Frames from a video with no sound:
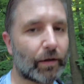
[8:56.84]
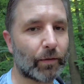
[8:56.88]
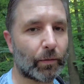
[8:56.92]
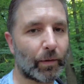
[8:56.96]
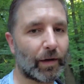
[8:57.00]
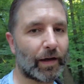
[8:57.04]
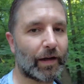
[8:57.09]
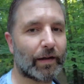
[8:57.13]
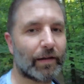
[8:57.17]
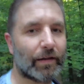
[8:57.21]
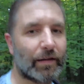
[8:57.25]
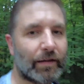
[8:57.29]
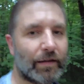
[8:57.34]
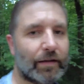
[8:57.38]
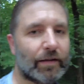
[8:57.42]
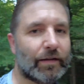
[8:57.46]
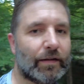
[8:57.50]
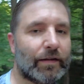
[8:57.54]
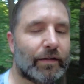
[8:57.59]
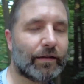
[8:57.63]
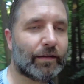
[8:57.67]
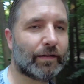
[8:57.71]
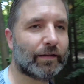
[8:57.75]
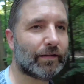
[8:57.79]
Well,
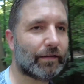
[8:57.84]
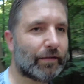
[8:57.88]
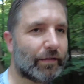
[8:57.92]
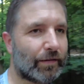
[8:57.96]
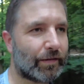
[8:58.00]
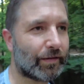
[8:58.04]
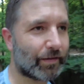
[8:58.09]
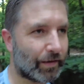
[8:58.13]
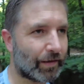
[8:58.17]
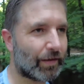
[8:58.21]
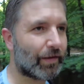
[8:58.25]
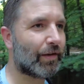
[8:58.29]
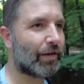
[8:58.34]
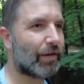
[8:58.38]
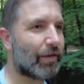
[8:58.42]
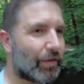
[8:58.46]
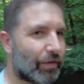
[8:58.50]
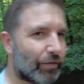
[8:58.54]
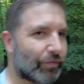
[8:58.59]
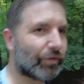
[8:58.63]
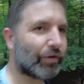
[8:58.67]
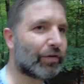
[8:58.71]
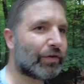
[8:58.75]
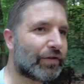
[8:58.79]

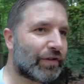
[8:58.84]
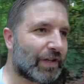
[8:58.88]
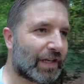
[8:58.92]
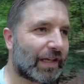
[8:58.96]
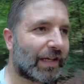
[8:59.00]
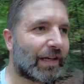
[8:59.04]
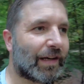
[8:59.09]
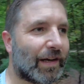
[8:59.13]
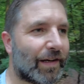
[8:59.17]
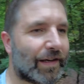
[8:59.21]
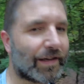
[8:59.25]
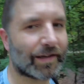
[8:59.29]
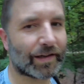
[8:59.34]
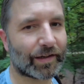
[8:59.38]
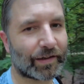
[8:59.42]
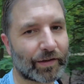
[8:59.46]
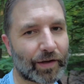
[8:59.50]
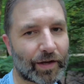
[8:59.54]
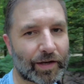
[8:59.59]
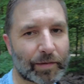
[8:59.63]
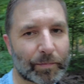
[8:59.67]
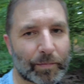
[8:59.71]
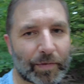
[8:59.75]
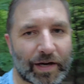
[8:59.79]
the first thing I
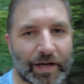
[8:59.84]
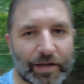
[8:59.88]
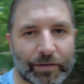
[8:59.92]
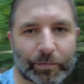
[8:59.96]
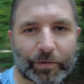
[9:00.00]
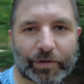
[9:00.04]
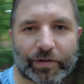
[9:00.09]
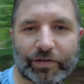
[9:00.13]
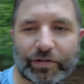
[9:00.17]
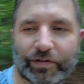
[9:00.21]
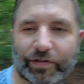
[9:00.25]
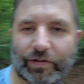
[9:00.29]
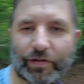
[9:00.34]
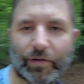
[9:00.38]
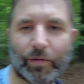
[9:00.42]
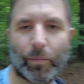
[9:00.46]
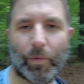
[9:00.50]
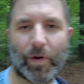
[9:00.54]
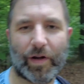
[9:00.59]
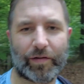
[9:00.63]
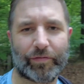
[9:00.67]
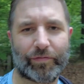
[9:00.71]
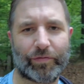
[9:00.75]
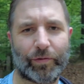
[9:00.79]
got in mind was a
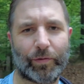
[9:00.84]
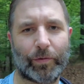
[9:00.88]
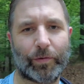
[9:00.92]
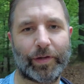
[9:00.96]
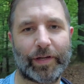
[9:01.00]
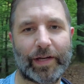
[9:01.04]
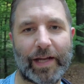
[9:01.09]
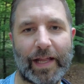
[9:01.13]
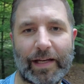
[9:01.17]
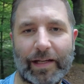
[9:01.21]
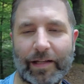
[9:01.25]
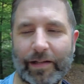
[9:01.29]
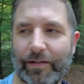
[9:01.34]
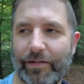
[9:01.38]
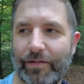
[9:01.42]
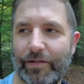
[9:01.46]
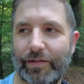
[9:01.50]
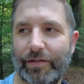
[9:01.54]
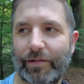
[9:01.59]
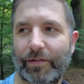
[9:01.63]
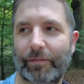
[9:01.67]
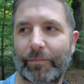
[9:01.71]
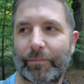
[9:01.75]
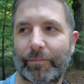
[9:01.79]
waterfall in the
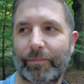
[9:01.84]
Netherlands.